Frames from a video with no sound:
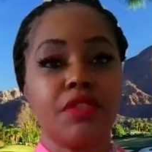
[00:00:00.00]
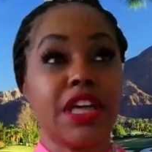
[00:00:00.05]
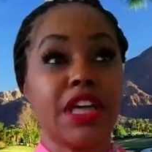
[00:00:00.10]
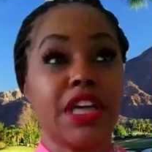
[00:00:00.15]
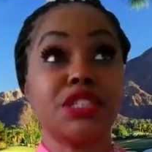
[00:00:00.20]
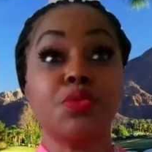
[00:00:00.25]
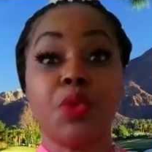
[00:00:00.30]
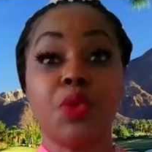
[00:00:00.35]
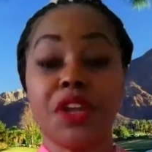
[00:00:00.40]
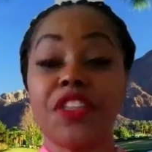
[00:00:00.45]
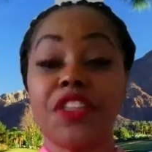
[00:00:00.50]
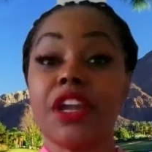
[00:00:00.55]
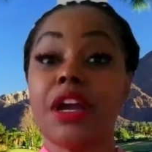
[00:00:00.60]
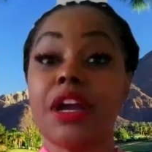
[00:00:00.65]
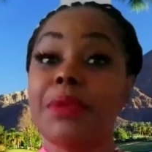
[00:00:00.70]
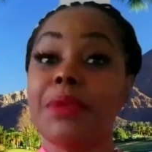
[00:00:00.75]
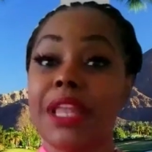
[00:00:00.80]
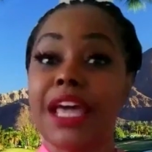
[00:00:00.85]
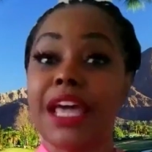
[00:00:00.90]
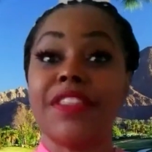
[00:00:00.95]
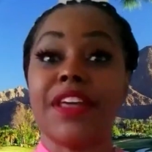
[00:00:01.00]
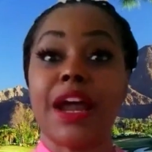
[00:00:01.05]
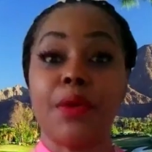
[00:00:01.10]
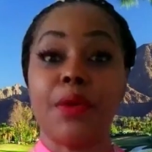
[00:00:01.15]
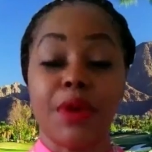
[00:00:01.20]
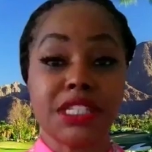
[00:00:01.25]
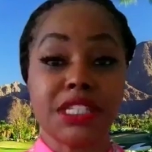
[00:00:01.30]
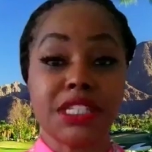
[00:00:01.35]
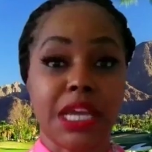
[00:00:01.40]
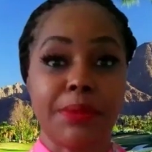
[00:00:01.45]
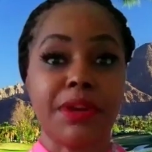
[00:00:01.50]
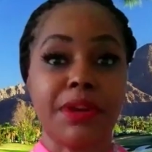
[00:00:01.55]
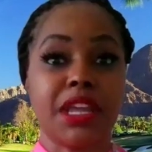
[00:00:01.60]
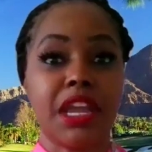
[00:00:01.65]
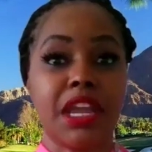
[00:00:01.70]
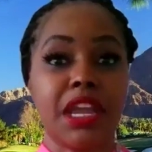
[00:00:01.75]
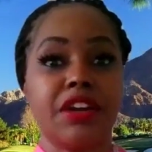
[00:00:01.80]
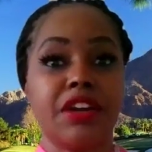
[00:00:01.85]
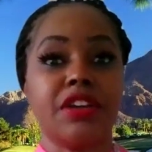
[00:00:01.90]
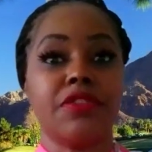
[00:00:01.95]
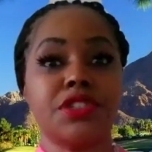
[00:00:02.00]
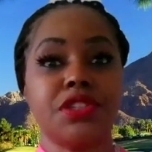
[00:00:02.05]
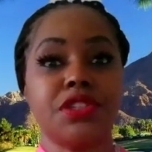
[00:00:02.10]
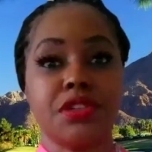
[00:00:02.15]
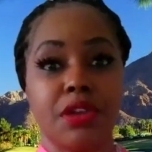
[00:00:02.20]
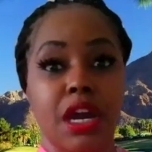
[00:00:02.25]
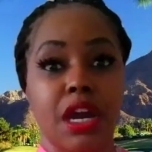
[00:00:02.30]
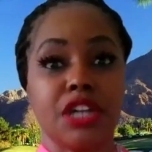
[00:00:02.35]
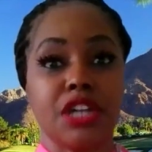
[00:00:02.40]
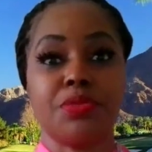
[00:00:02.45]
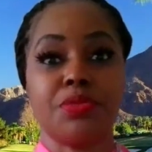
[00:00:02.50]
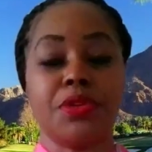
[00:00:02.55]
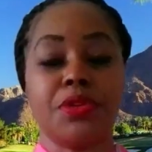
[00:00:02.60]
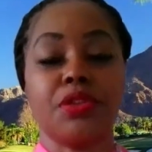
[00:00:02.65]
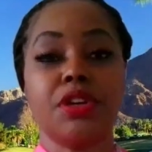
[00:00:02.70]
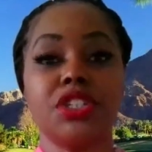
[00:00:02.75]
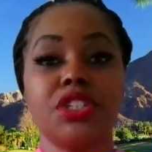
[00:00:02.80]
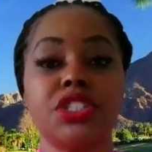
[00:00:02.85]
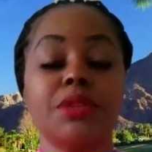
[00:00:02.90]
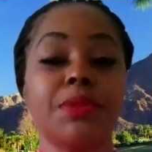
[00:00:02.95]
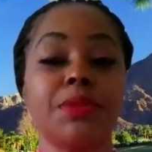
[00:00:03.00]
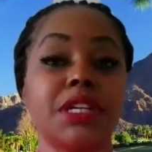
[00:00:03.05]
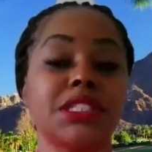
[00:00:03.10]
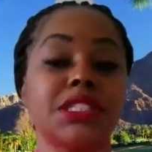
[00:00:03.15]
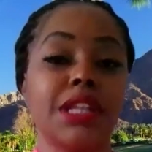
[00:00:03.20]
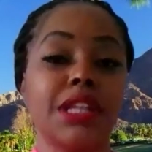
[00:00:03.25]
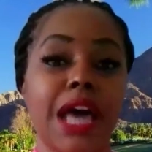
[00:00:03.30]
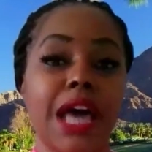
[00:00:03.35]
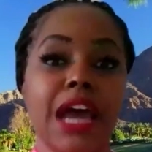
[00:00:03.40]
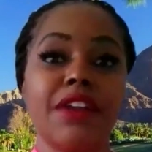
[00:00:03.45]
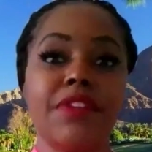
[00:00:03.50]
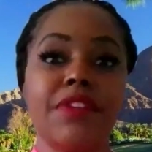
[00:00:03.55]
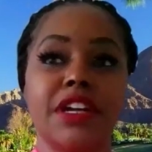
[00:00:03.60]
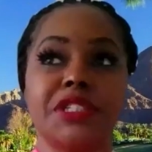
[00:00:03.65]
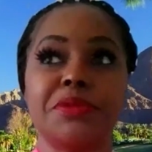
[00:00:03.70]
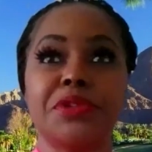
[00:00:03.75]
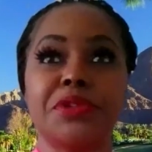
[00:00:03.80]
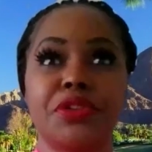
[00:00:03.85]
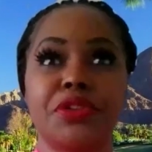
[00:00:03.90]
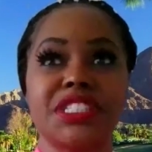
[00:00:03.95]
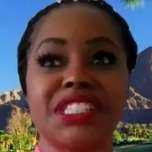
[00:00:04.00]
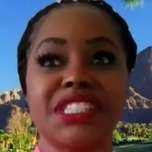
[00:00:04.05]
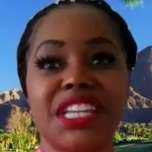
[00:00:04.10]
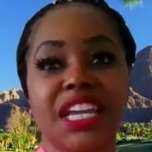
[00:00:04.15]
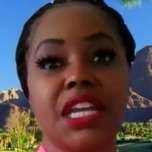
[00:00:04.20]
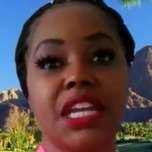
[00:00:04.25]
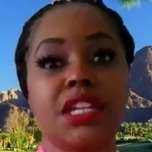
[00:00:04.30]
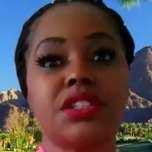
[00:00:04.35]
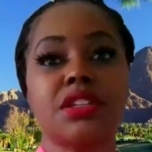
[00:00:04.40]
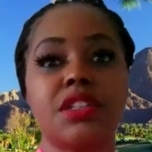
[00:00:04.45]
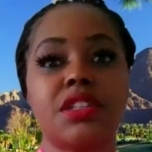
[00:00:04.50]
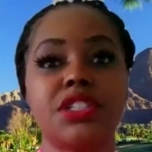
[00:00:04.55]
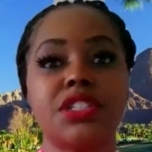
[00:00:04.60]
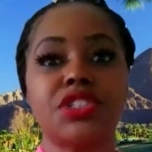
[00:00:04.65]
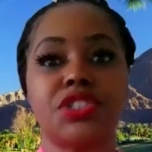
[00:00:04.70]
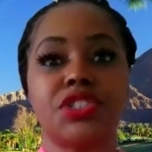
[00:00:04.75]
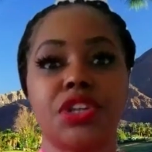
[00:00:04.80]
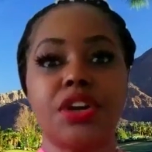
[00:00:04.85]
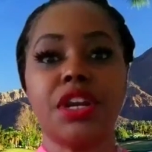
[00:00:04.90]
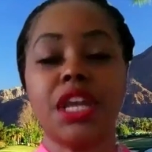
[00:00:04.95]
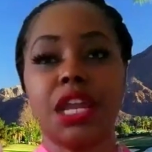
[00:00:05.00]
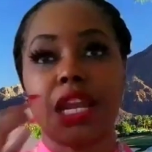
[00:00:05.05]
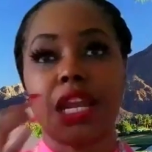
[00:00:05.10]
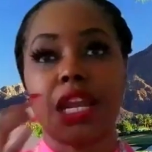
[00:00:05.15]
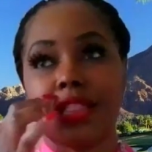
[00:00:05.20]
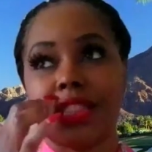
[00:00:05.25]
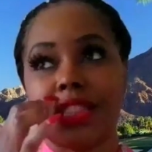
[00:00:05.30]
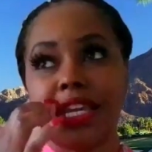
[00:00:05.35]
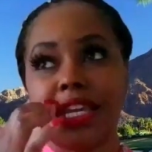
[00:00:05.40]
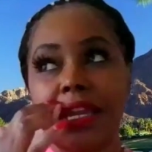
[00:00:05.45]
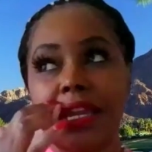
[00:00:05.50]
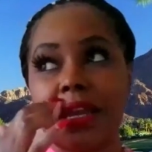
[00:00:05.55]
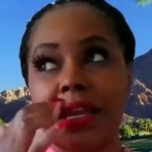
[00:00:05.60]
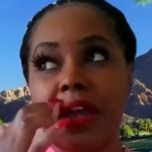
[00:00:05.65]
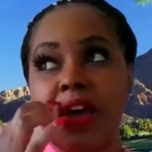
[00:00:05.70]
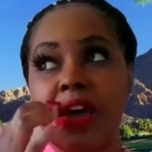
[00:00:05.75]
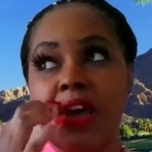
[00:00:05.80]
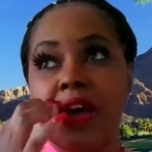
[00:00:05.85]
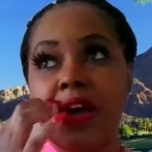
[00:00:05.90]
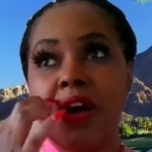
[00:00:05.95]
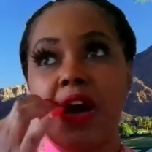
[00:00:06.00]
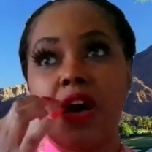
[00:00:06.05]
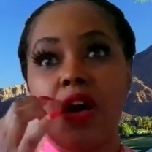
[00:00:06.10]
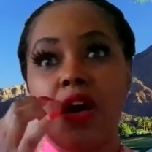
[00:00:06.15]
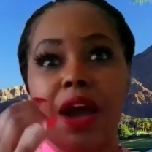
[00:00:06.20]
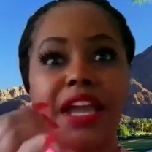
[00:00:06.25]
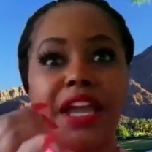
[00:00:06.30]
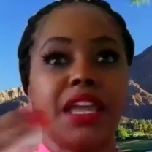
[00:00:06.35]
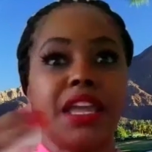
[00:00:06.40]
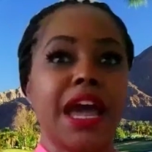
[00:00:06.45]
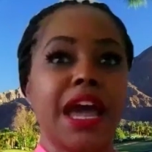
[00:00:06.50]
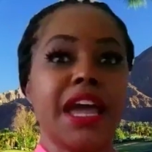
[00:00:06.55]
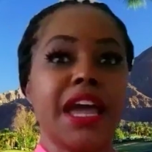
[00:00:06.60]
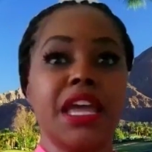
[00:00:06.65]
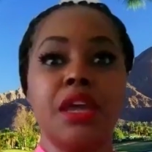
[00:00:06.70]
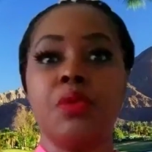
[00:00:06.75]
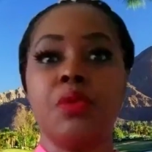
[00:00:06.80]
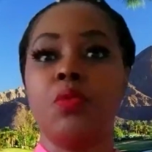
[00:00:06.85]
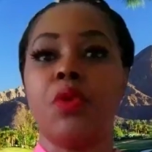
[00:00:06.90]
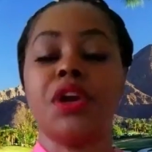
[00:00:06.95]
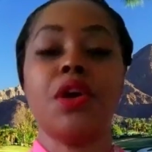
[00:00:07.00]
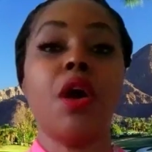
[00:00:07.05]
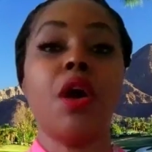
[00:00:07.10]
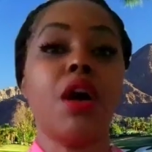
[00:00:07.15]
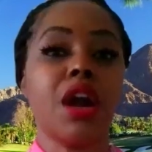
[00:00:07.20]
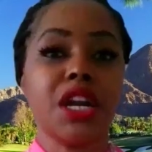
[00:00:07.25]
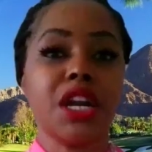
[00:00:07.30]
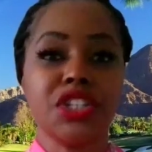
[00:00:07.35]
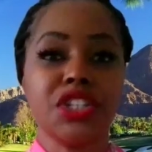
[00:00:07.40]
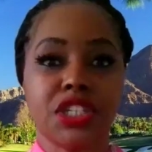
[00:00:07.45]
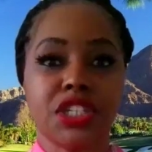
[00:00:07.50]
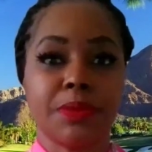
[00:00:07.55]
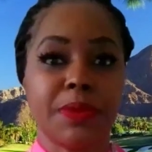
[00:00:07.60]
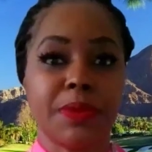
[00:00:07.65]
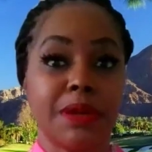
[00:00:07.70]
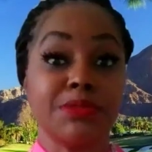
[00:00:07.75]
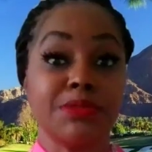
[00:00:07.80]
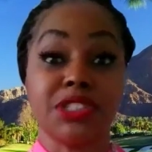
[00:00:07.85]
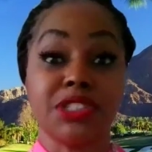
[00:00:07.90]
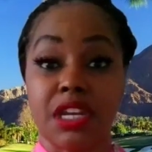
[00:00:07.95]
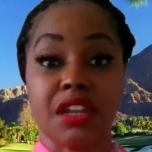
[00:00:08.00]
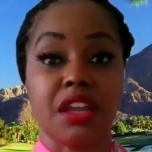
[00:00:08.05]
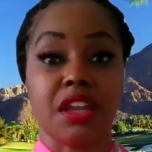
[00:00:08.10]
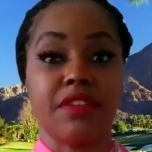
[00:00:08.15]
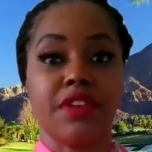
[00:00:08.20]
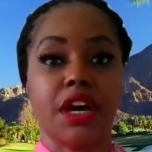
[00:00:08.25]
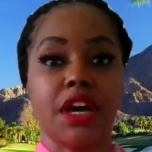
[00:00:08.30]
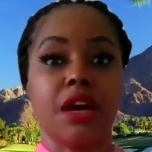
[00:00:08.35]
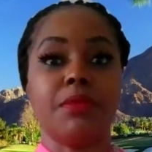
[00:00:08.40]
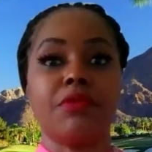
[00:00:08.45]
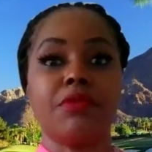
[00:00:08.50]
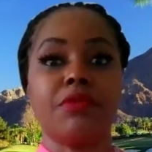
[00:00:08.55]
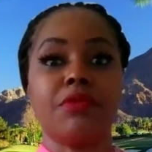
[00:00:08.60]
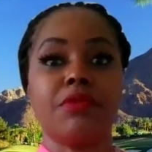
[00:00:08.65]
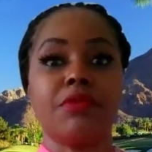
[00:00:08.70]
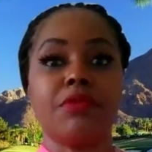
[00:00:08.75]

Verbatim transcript: Oh, that's one thing I'm glad that I was able to carry to entrepreneurship because a lot of entrepreneurs get into this journey and they think, oh, I get I hit one hardship and I'm just gonna give up.